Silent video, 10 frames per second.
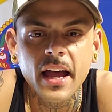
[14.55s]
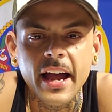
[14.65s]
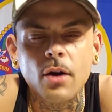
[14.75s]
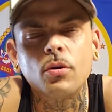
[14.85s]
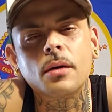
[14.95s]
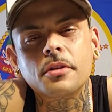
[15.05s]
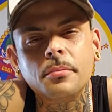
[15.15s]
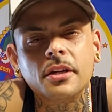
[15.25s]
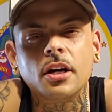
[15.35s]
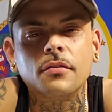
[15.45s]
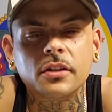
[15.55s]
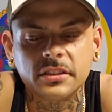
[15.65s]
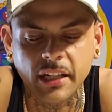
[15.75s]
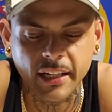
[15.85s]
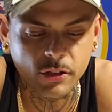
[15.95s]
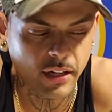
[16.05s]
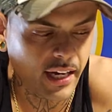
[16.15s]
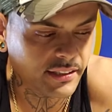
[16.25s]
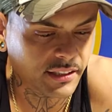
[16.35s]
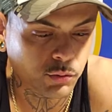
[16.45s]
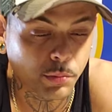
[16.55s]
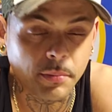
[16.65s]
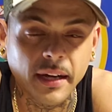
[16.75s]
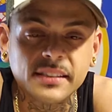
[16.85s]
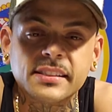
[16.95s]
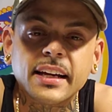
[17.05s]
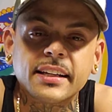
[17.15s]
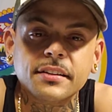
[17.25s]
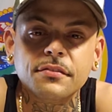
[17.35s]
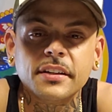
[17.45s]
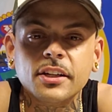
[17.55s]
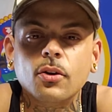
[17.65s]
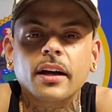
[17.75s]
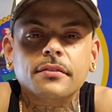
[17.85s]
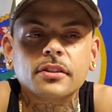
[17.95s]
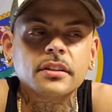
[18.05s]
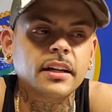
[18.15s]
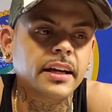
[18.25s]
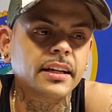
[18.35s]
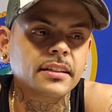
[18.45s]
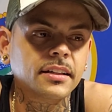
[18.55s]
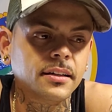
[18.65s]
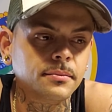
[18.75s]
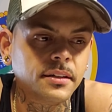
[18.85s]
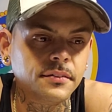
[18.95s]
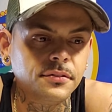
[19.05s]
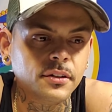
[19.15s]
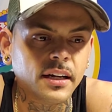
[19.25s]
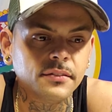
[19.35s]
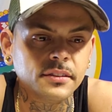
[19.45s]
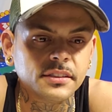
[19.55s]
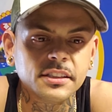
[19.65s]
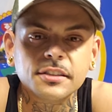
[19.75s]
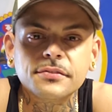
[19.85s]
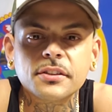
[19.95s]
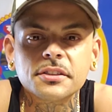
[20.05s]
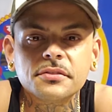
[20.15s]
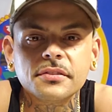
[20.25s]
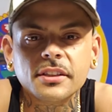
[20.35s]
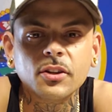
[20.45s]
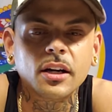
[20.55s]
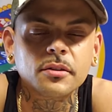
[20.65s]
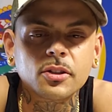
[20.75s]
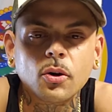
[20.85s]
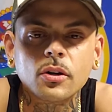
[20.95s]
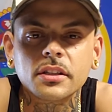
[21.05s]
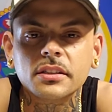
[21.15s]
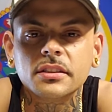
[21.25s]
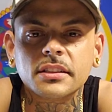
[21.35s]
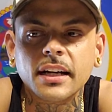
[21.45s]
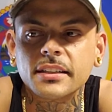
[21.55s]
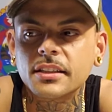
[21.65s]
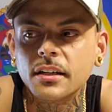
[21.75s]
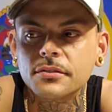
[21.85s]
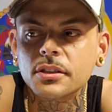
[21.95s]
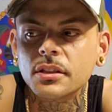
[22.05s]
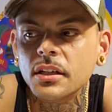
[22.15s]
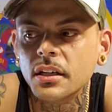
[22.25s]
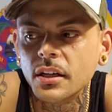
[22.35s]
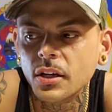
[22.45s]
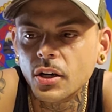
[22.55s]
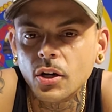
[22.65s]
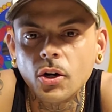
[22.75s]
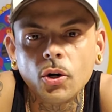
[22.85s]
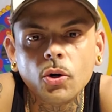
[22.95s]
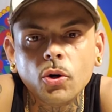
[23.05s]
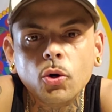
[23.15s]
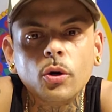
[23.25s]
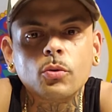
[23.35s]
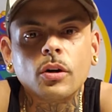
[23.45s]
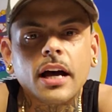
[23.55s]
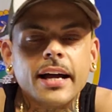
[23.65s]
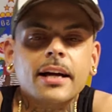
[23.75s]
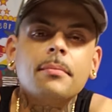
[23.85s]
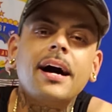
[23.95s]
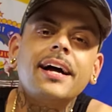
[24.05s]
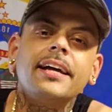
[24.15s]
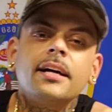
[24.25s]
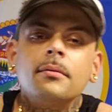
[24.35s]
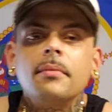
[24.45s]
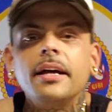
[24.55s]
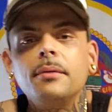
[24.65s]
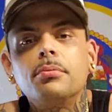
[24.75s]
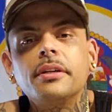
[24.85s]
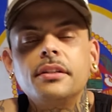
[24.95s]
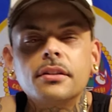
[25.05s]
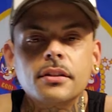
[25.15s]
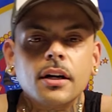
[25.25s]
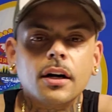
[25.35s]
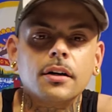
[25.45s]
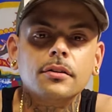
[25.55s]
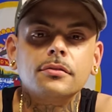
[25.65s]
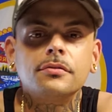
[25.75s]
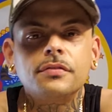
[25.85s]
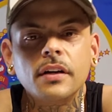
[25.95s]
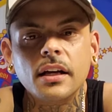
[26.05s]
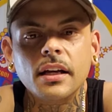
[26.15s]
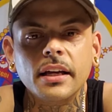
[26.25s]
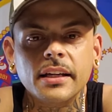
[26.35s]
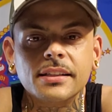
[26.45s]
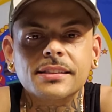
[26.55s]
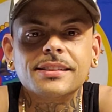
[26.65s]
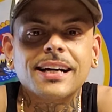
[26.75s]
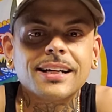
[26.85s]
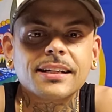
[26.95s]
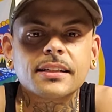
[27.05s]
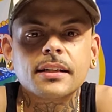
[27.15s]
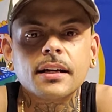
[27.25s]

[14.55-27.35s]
And what I'm going to be covering today, you guys, this will be my second video ever. And if you haven't seen the first video I recorded to kind of cover who and what I am a breeder of exotic